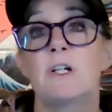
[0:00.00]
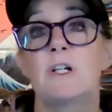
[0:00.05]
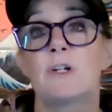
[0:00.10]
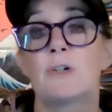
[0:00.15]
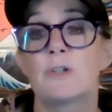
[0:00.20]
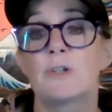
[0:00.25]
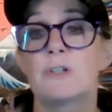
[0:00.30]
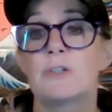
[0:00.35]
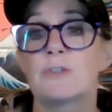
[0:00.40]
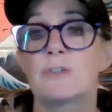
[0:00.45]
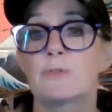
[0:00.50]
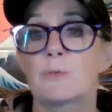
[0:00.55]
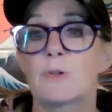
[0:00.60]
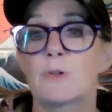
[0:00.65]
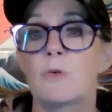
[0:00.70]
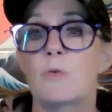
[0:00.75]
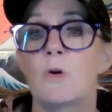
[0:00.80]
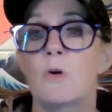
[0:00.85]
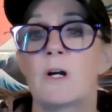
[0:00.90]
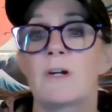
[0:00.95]
areas
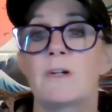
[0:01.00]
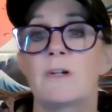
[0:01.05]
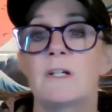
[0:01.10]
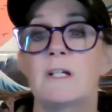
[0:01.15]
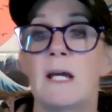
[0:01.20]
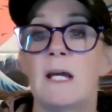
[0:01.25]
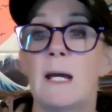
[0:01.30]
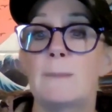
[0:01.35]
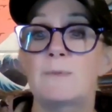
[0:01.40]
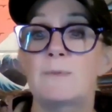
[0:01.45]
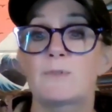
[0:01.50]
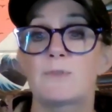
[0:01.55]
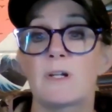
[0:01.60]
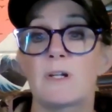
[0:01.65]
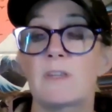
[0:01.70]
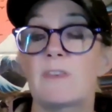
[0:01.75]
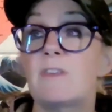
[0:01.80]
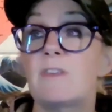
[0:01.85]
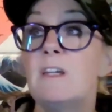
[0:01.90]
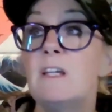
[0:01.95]
requiring
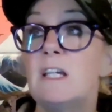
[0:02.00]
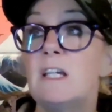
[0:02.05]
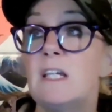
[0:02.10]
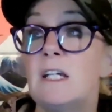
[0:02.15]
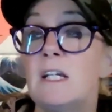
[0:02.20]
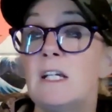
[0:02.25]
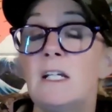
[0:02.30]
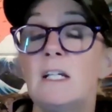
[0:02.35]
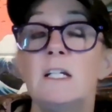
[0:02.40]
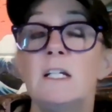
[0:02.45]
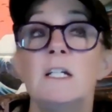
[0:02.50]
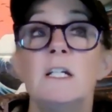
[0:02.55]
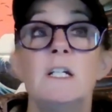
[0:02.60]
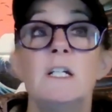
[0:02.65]
abstract thinking,